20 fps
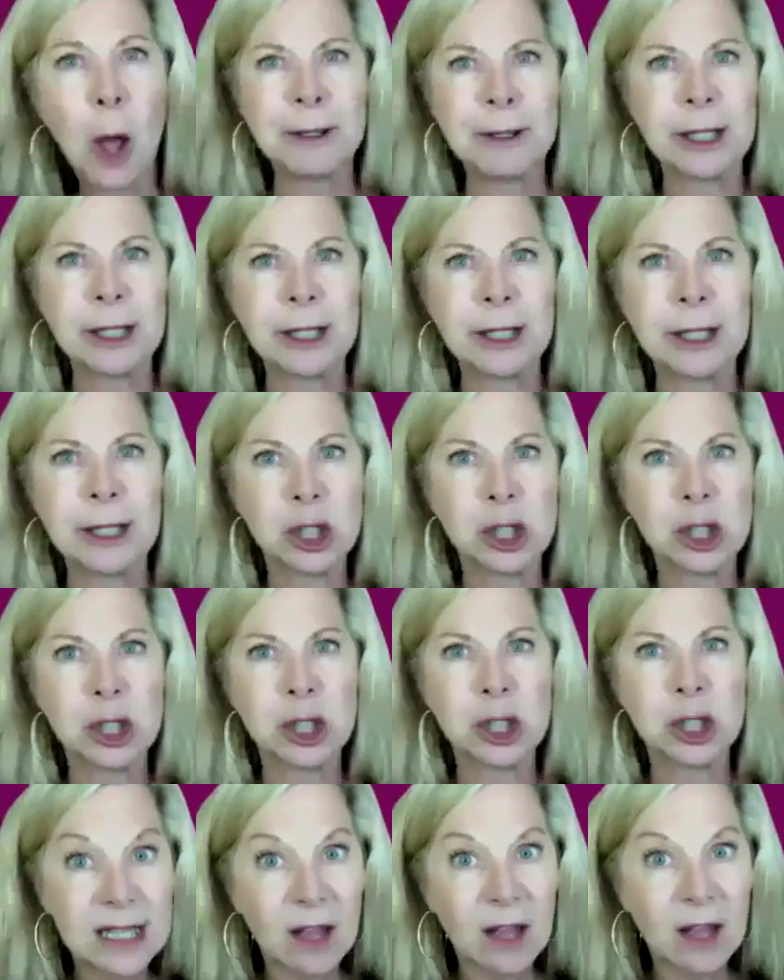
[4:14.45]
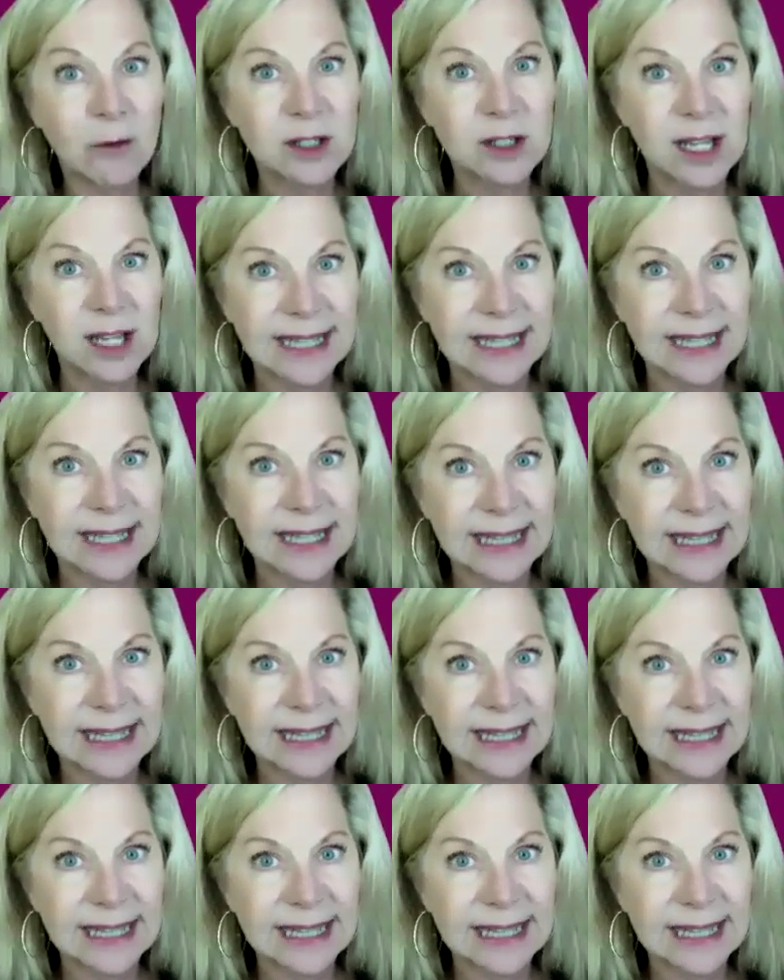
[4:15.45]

But the stress level doesn't leave